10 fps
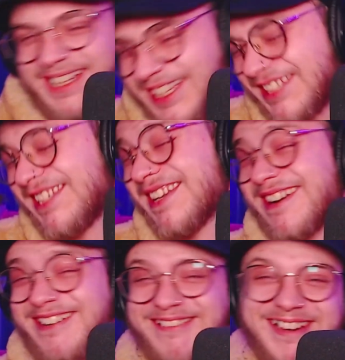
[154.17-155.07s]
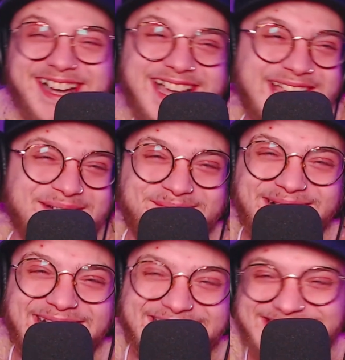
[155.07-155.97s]
Yo, I
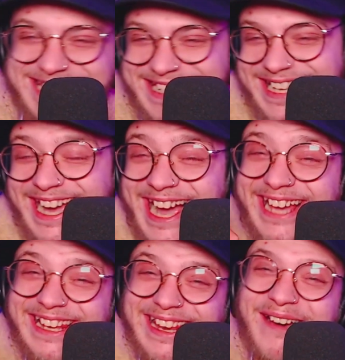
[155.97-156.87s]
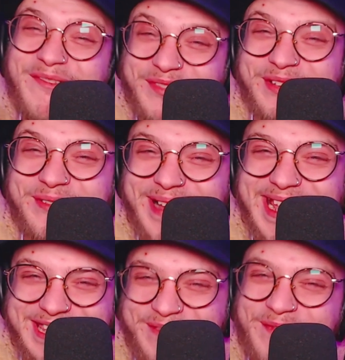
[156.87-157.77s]
my G, I love the way
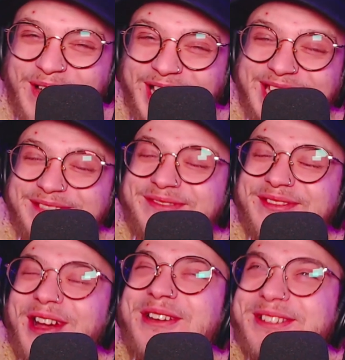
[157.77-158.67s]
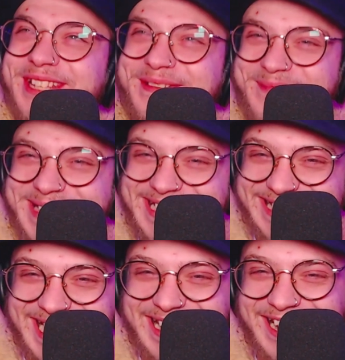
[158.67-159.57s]
you fucking rode the beat
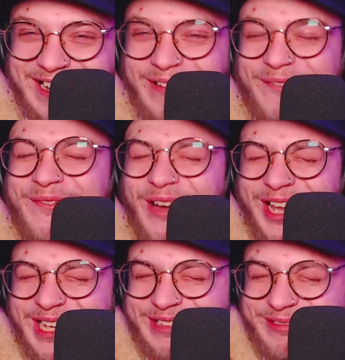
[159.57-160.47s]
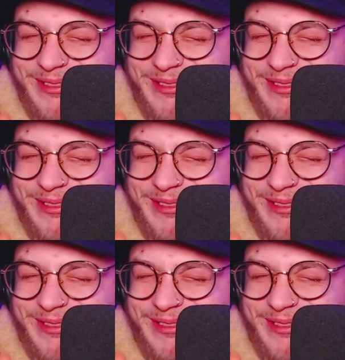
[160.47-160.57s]
there like a fucking